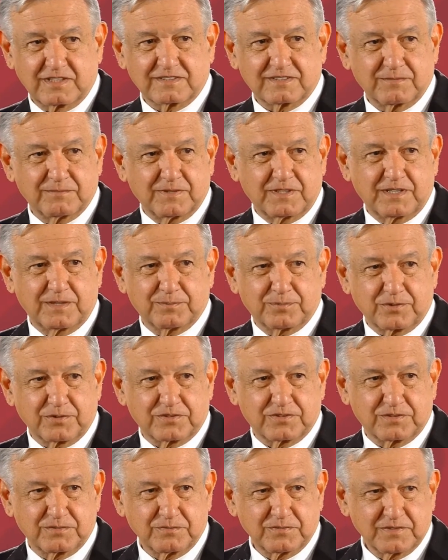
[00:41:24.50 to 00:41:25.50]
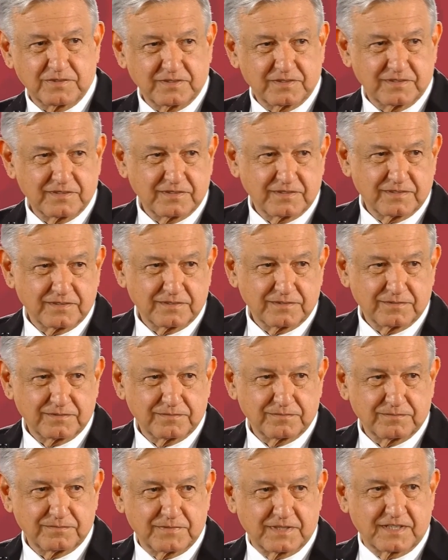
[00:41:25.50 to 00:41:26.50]
as they return next week.
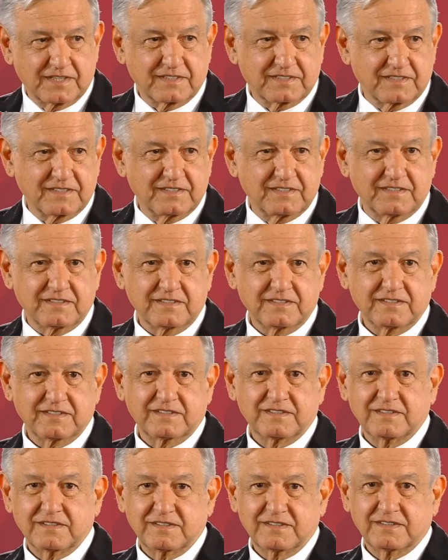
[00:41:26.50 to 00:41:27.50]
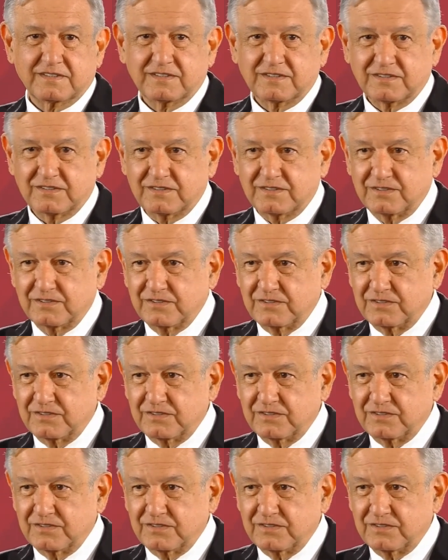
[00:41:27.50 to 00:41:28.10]
They will have